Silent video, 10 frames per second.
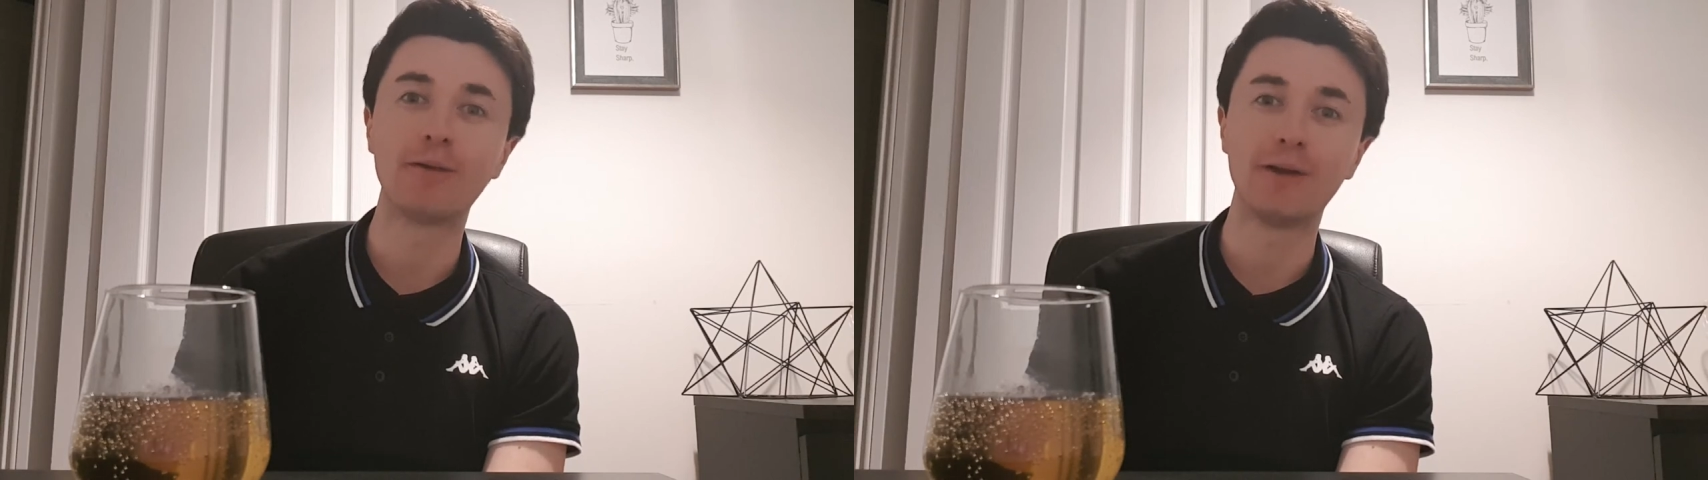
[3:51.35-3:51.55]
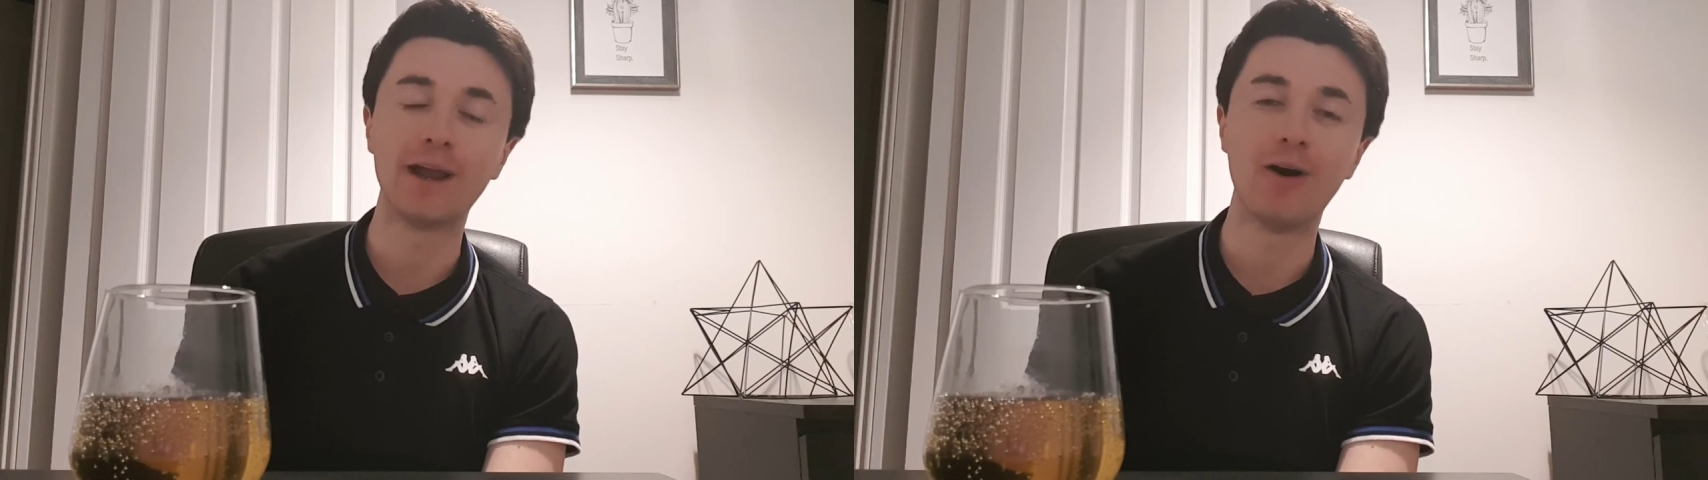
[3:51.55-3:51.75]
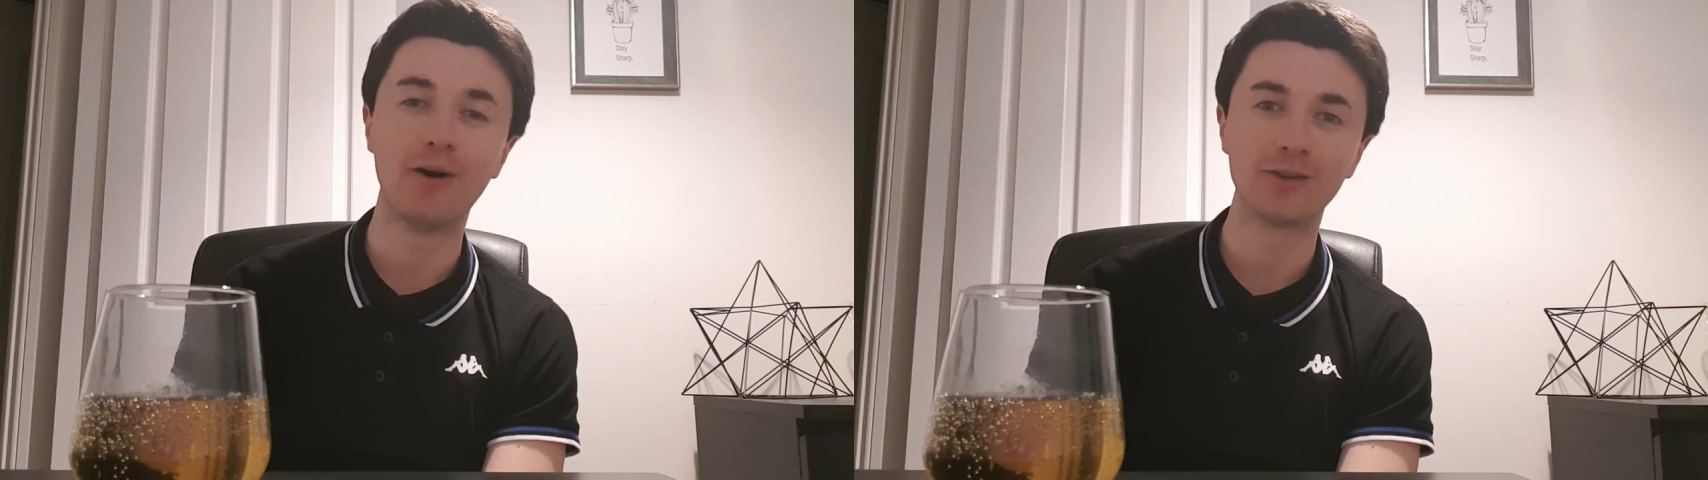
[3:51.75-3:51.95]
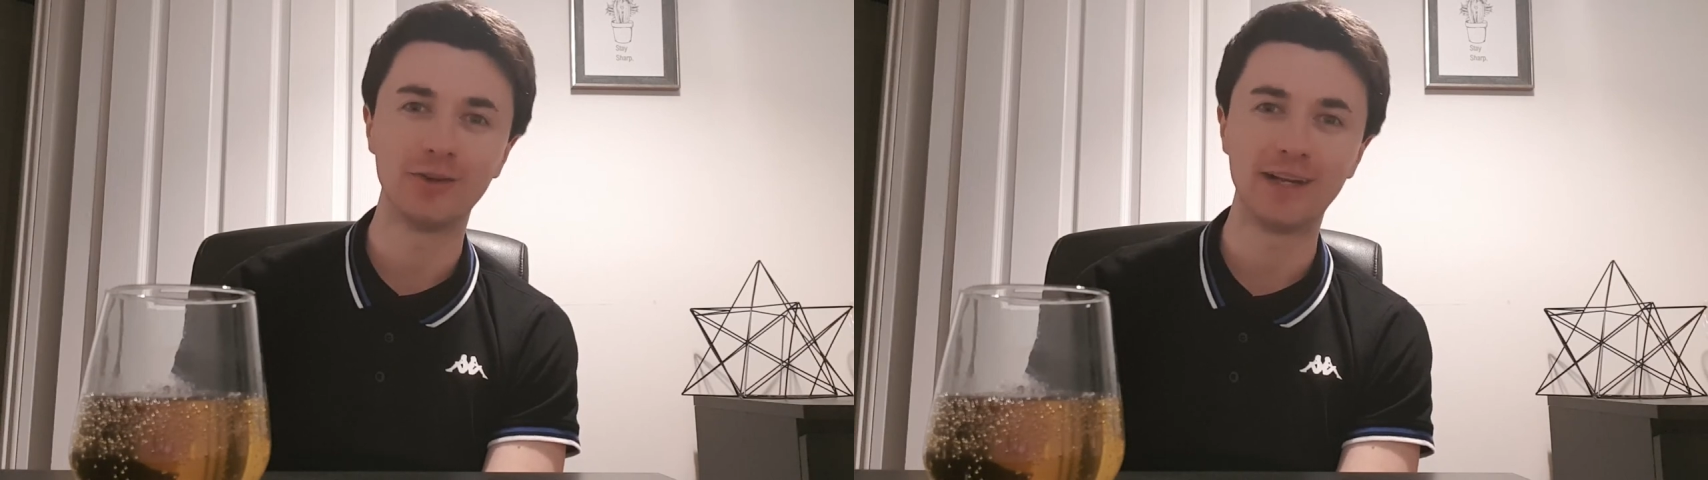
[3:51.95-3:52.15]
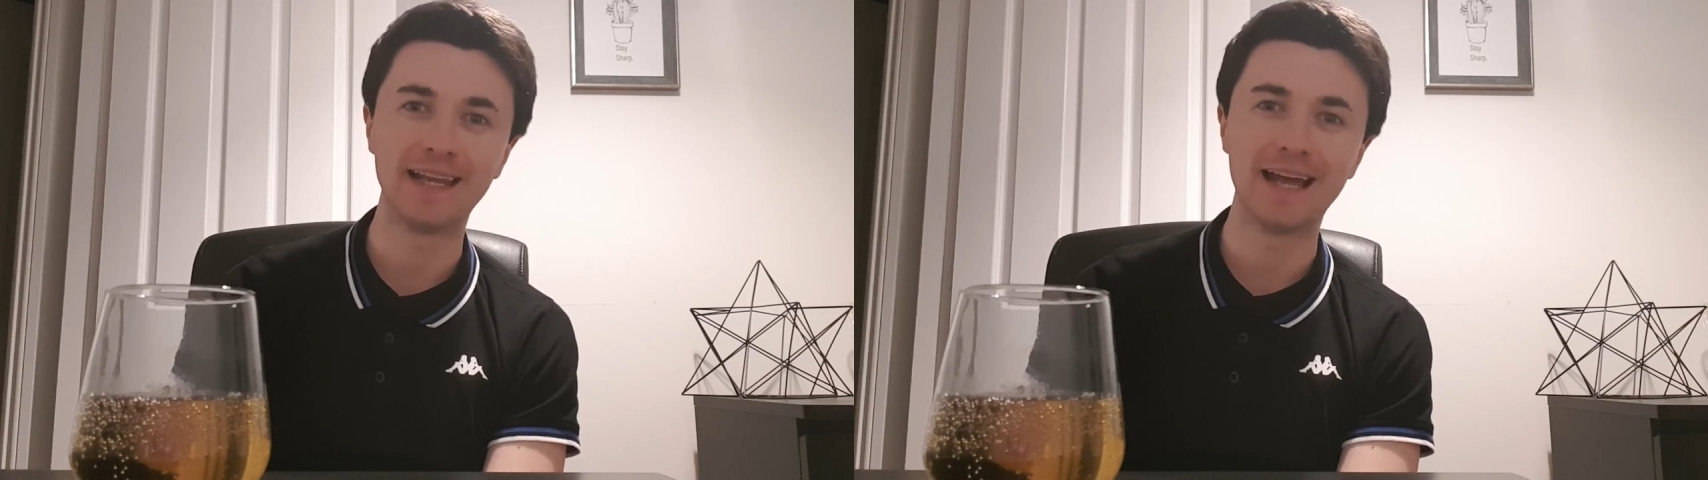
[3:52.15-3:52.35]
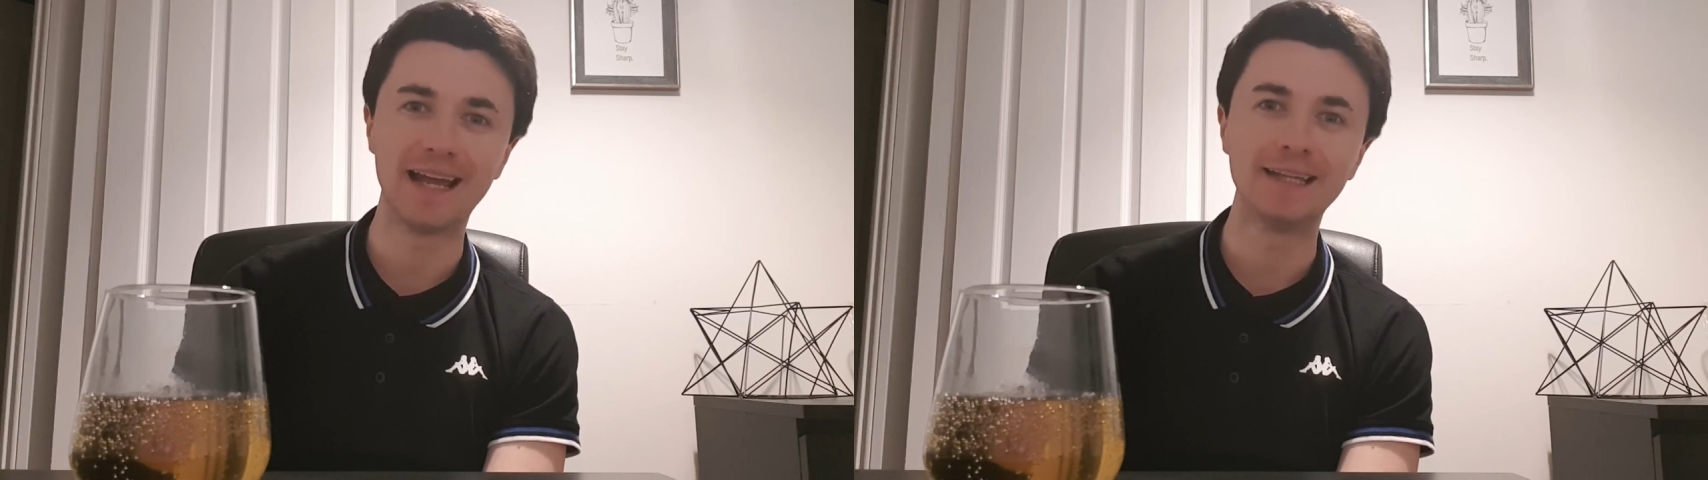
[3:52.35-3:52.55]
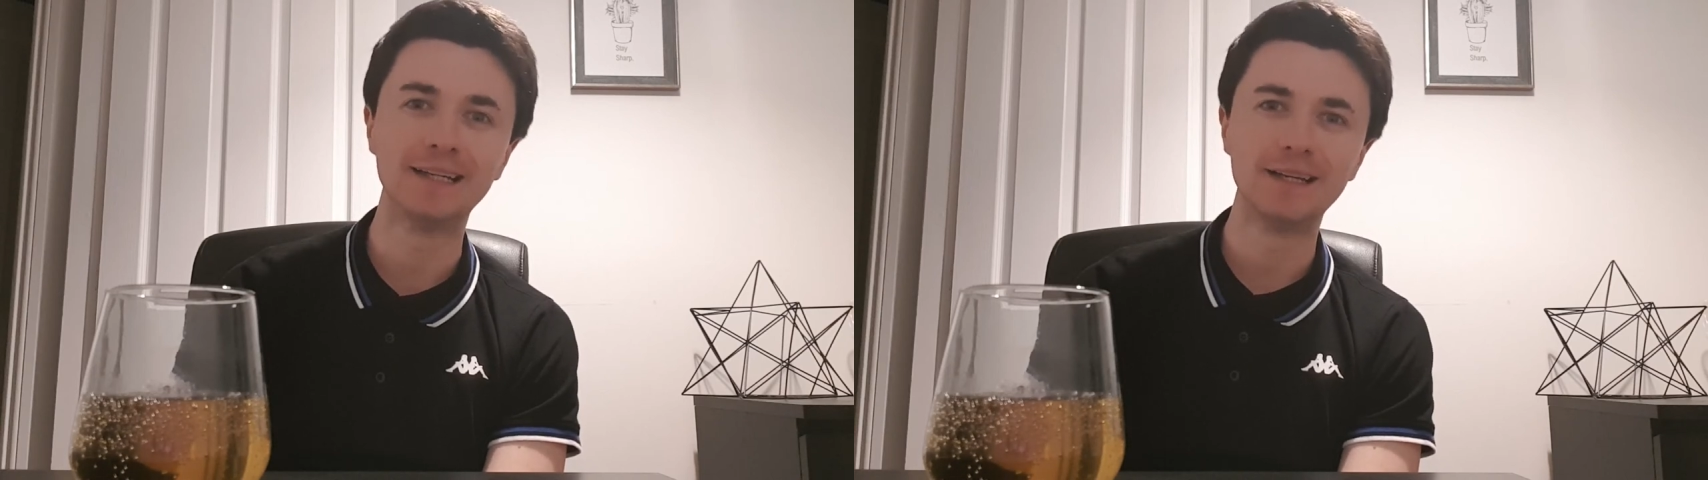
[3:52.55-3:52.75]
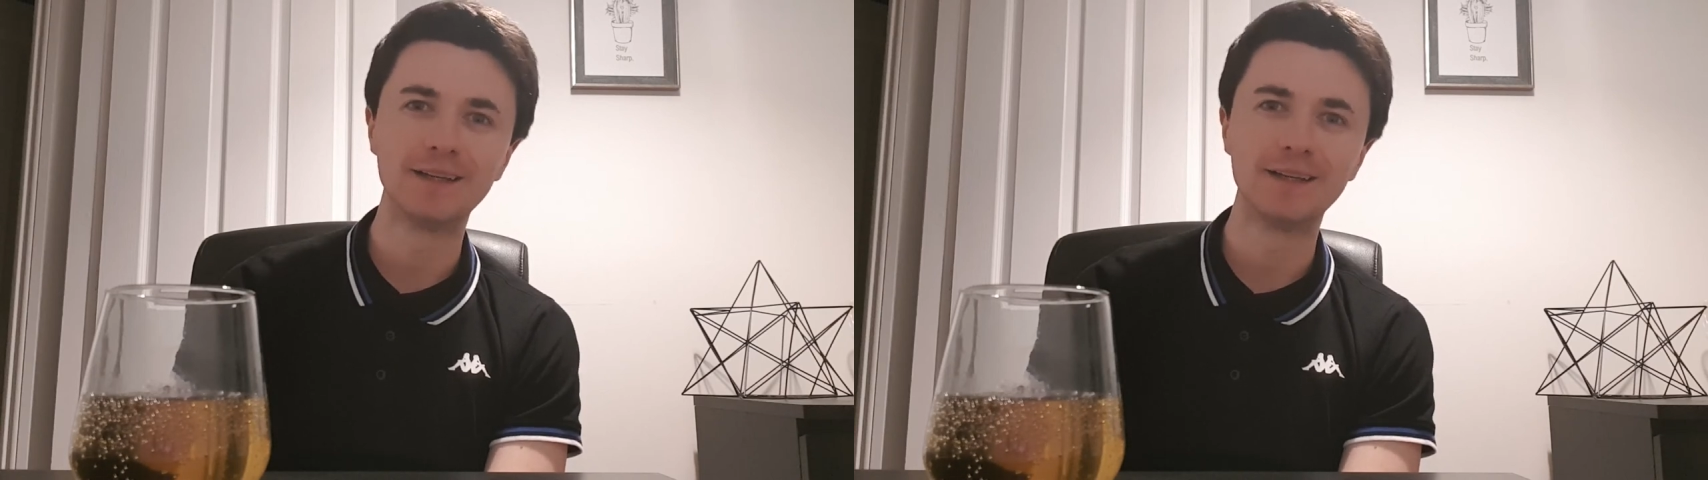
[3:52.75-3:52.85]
very hot sunny day